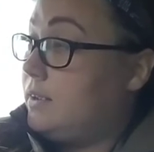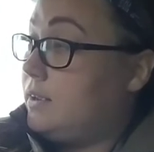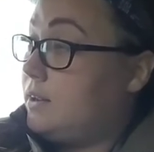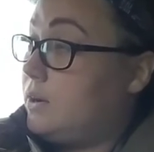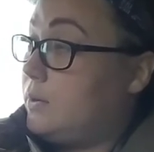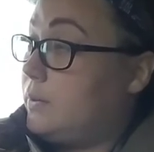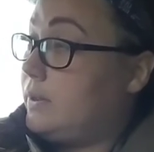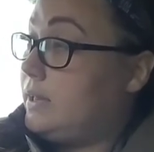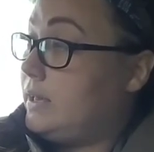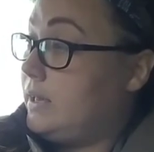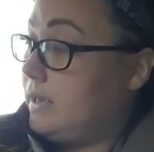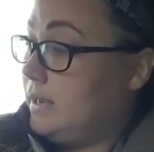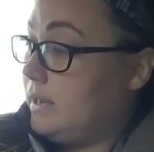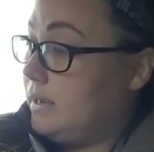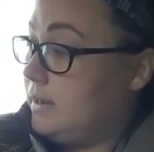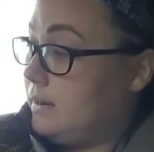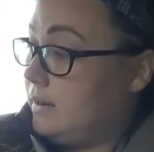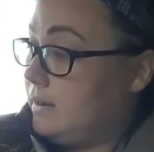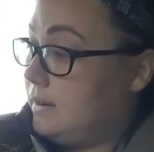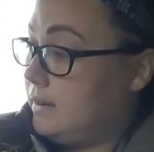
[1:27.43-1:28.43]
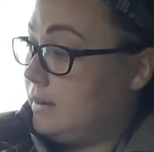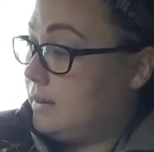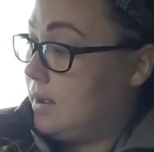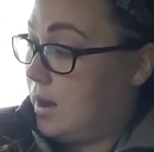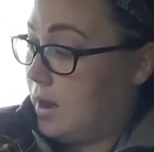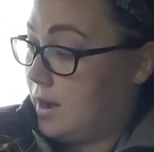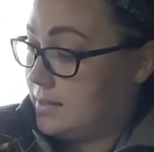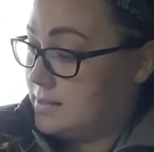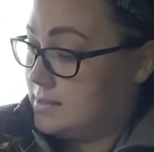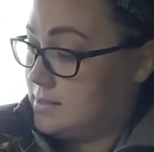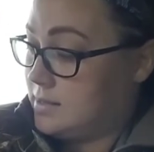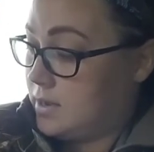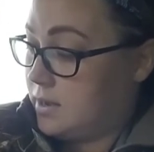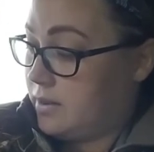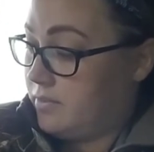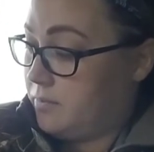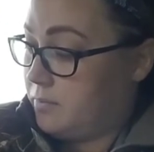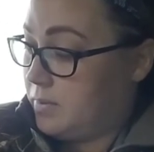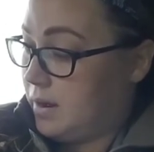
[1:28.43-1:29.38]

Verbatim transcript: you know, heat and hot stuff,